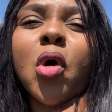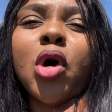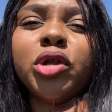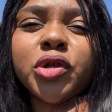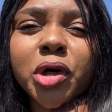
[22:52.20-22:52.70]

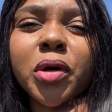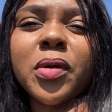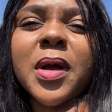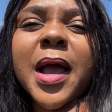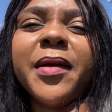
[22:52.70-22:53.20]
author
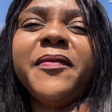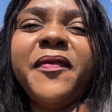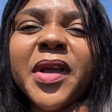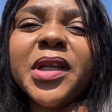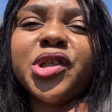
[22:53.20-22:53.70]
and
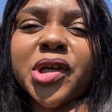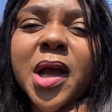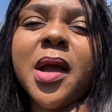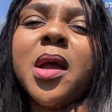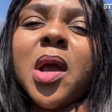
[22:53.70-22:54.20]

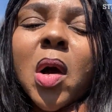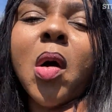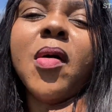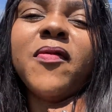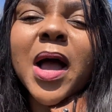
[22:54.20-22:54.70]
finisher
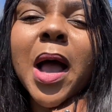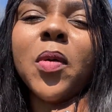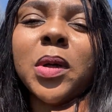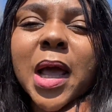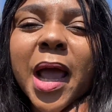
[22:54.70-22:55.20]
of our
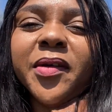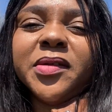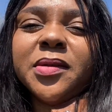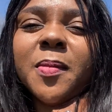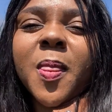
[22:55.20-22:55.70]

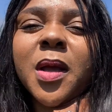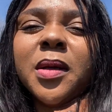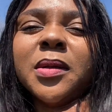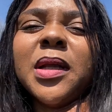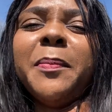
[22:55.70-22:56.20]
lives,
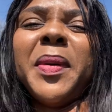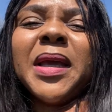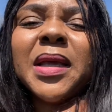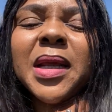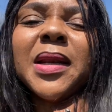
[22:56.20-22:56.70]
the
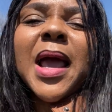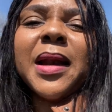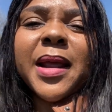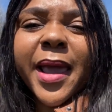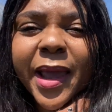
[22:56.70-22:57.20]
beginning
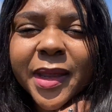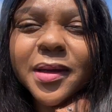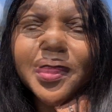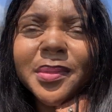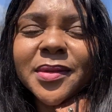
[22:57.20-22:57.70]
and
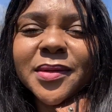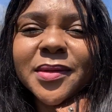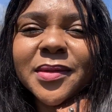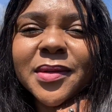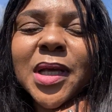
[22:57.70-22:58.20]
end,
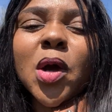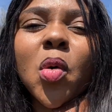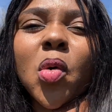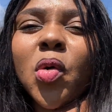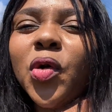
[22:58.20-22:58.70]
the
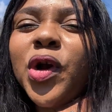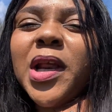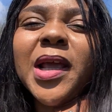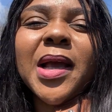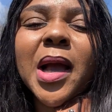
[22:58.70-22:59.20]

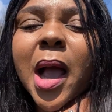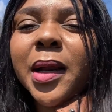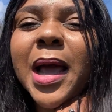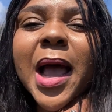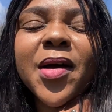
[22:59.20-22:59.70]
only
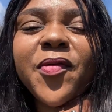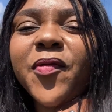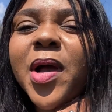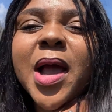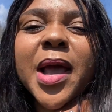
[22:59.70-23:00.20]
God,
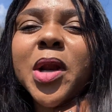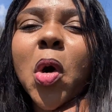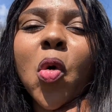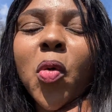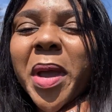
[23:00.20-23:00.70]
Alpha and
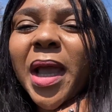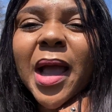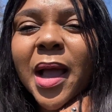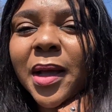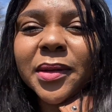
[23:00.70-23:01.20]
Omega.